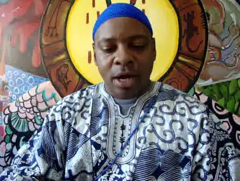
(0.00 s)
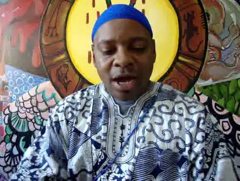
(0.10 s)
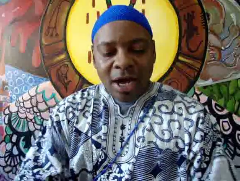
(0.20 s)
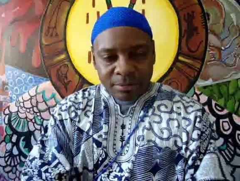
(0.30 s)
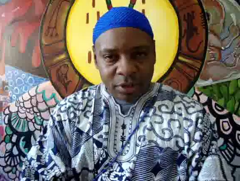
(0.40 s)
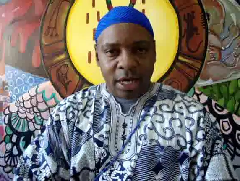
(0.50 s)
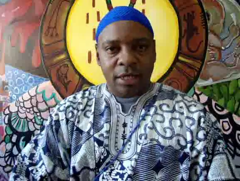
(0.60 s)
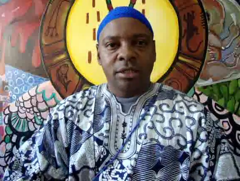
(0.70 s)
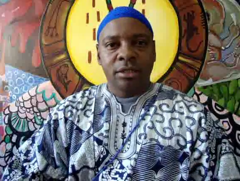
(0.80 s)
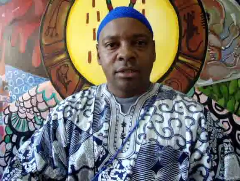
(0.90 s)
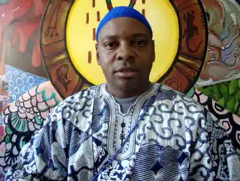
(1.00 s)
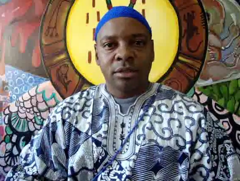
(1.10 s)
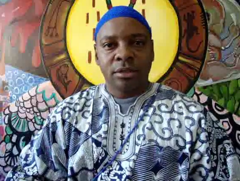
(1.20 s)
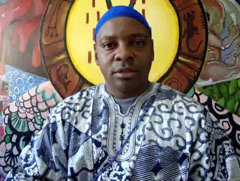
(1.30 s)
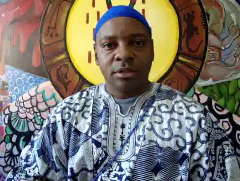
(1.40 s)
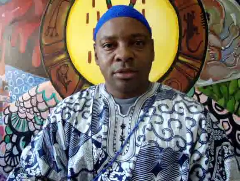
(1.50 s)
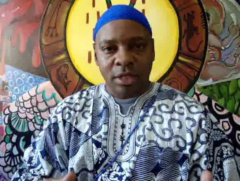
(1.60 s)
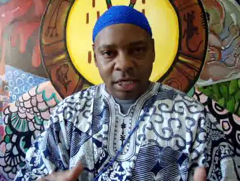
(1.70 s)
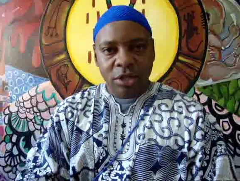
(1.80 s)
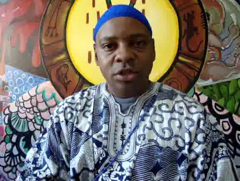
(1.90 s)
object
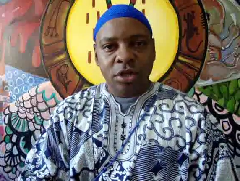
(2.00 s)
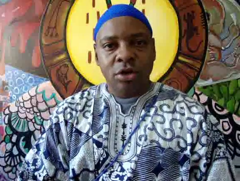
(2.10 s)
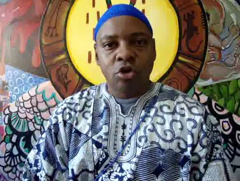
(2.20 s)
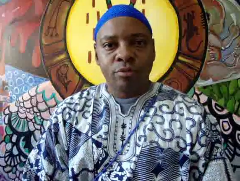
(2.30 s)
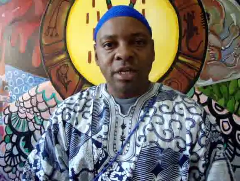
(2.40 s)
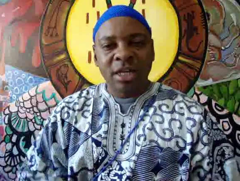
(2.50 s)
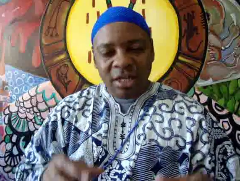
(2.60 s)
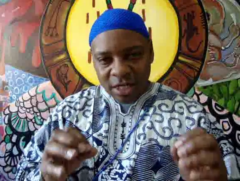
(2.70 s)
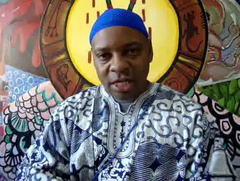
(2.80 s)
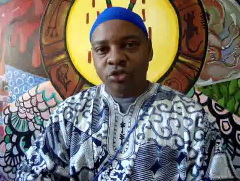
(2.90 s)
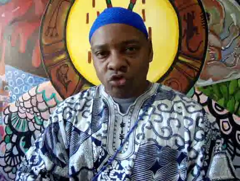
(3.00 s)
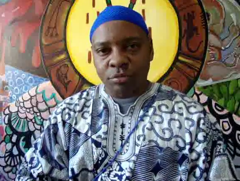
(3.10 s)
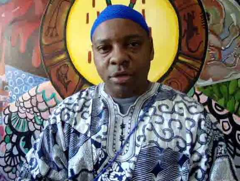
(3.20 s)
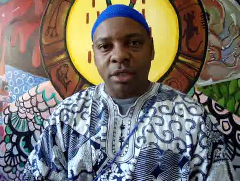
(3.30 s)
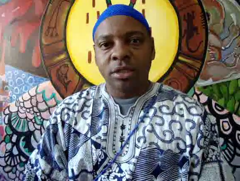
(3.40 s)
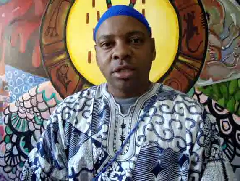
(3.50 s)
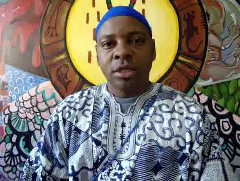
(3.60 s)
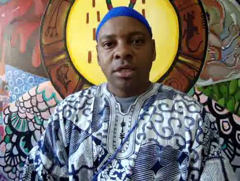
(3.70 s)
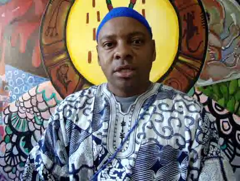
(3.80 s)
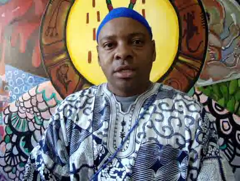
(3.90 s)
in their home, they need an instrument
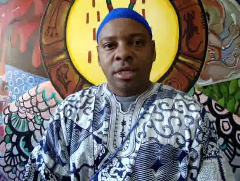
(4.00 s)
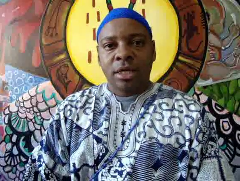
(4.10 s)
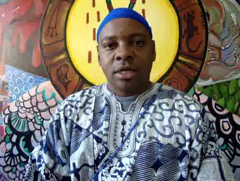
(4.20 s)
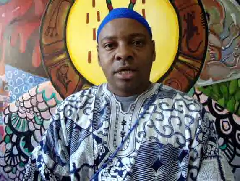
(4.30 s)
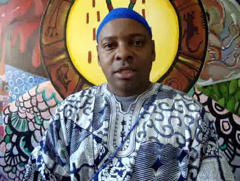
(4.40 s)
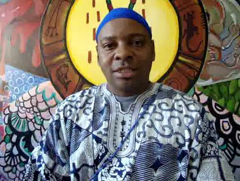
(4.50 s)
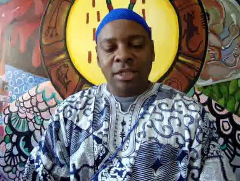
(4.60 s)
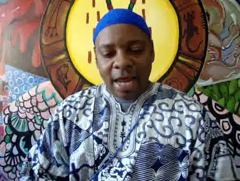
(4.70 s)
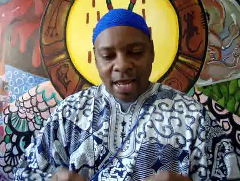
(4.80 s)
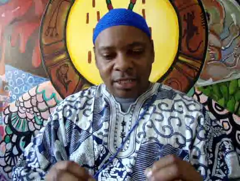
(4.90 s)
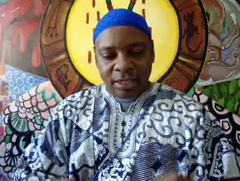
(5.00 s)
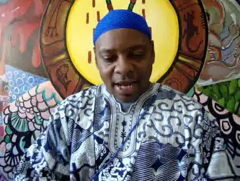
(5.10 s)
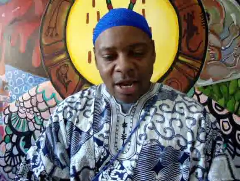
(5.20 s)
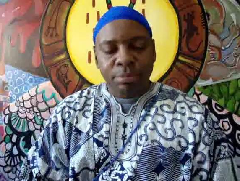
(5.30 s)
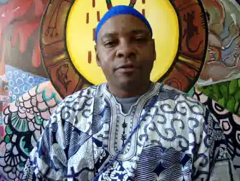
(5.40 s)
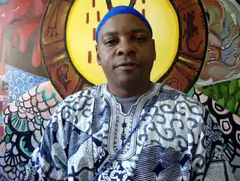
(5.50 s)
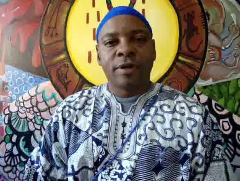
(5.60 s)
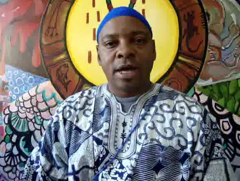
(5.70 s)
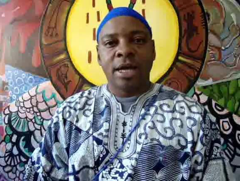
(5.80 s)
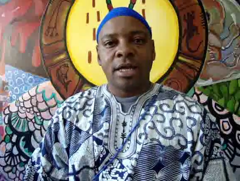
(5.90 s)
to
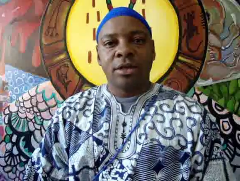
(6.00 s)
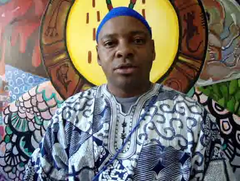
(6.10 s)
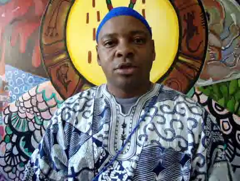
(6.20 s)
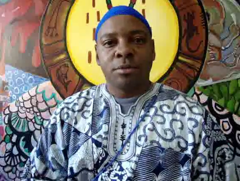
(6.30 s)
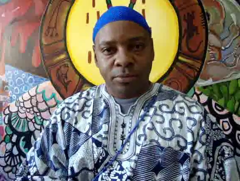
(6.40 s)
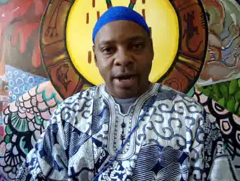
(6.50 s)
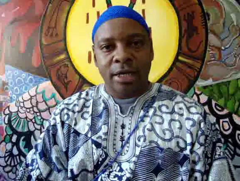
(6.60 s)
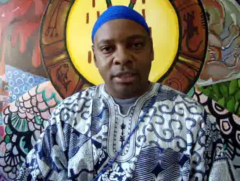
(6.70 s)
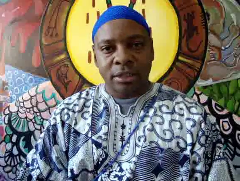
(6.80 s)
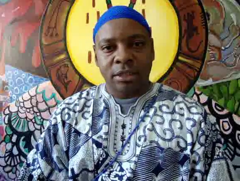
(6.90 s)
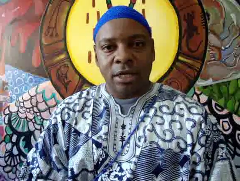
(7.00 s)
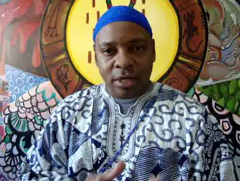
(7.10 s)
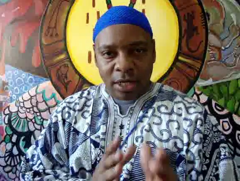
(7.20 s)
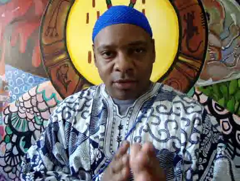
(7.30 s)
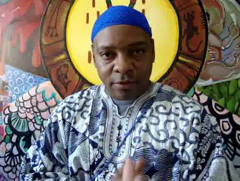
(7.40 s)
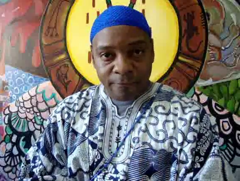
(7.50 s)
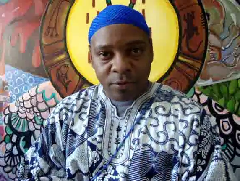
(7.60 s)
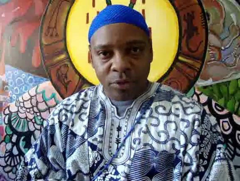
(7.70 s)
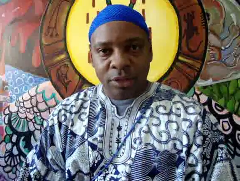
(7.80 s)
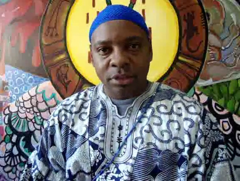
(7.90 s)
amplify their practice and their
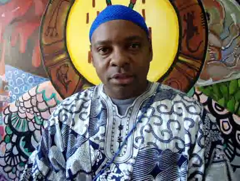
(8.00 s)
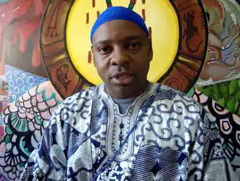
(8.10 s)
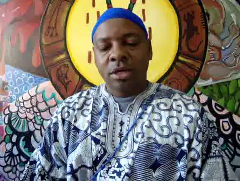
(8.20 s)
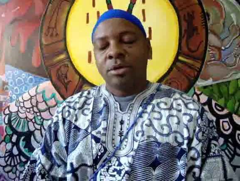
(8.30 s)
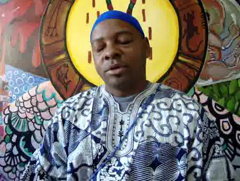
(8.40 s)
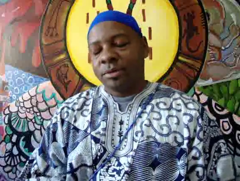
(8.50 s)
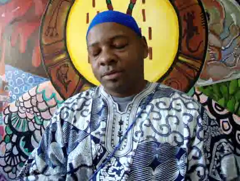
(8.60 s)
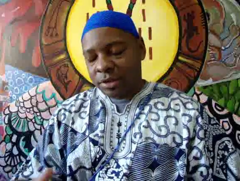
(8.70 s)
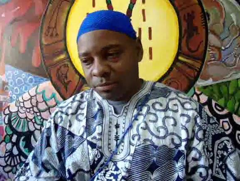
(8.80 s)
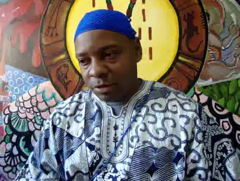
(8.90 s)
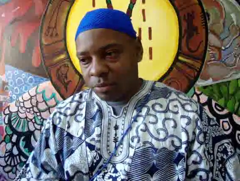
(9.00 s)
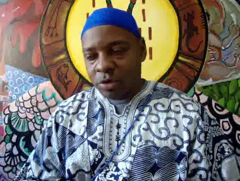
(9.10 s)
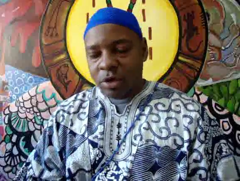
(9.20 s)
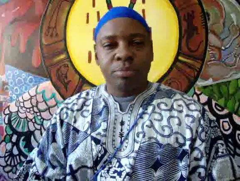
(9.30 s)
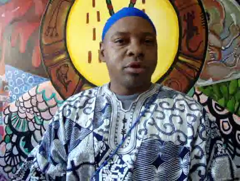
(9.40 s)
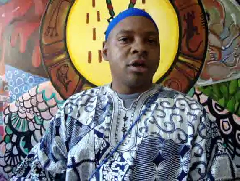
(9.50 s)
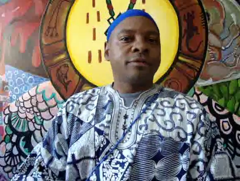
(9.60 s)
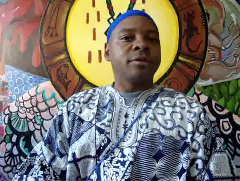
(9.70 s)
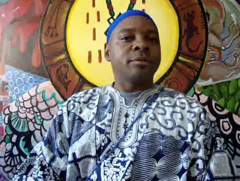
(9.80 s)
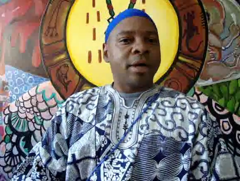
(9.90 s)
focus. Well, some people are put
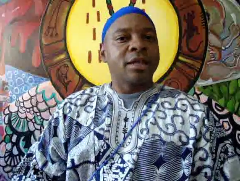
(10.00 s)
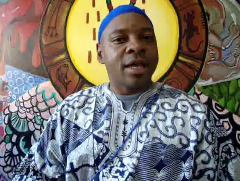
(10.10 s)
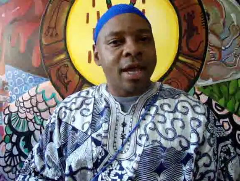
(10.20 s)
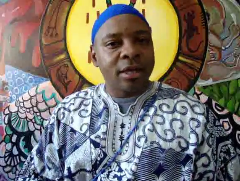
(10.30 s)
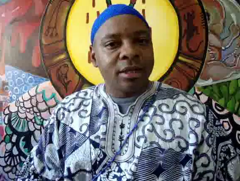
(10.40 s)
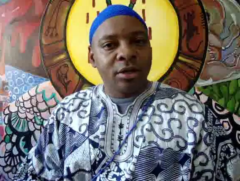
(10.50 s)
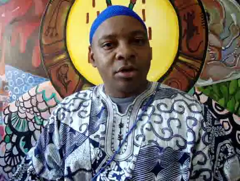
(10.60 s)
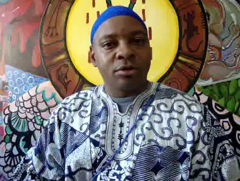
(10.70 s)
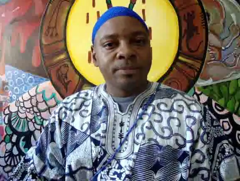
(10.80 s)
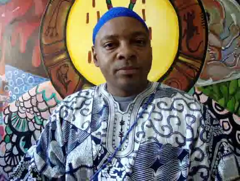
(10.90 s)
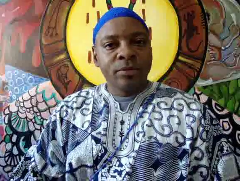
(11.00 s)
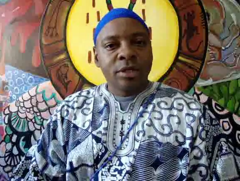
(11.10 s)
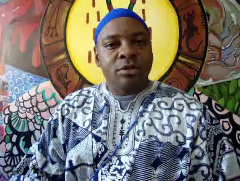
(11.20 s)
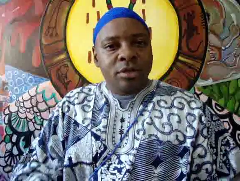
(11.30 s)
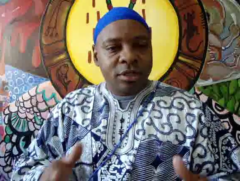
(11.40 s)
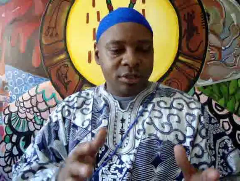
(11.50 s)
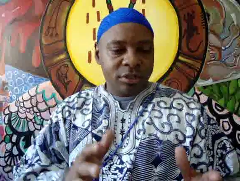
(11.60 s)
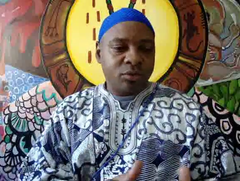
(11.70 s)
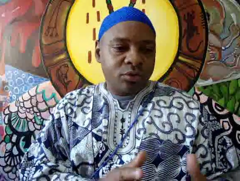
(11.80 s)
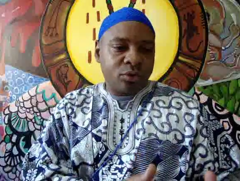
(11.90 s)
off by that, So there's
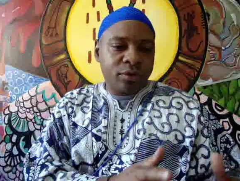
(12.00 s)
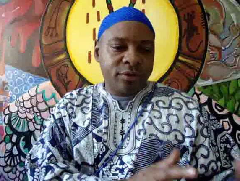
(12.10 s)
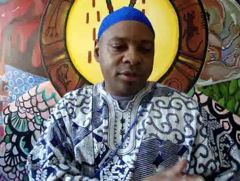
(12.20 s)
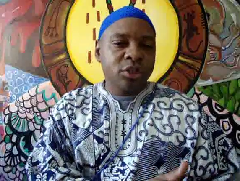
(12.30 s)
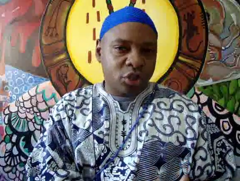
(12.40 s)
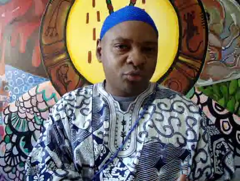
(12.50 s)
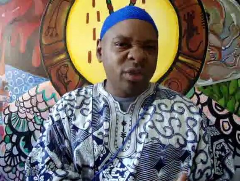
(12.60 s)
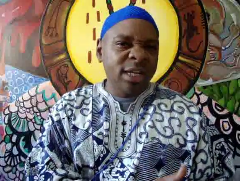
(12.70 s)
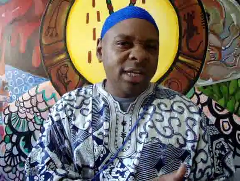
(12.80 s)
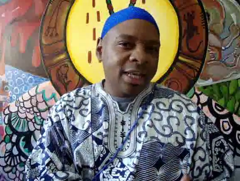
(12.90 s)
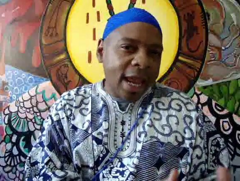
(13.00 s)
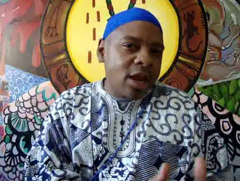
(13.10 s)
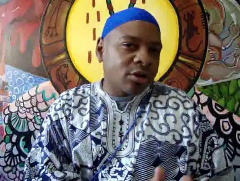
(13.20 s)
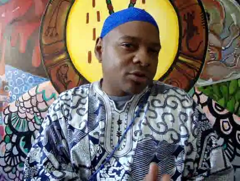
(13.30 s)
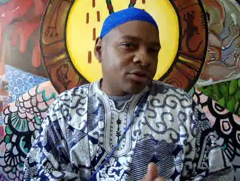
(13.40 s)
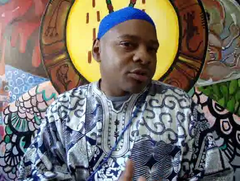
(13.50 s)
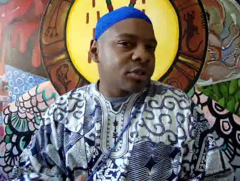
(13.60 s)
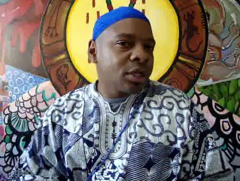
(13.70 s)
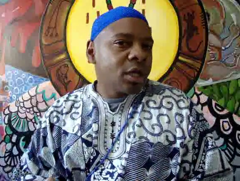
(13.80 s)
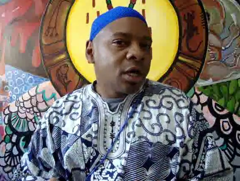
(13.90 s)
sort of these three
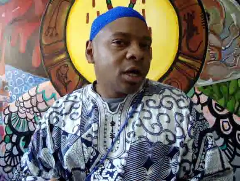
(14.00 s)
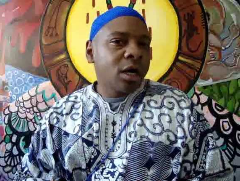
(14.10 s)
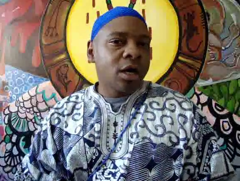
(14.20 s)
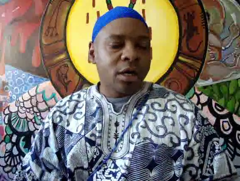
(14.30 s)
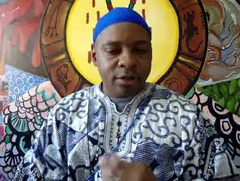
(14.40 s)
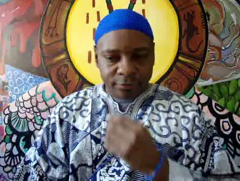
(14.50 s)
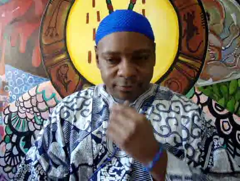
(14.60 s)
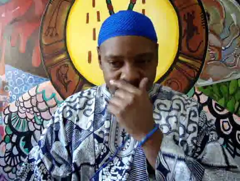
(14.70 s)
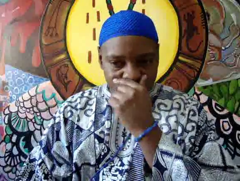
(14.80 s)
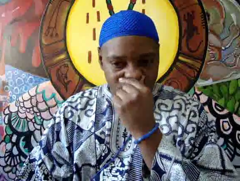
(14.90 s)
layers of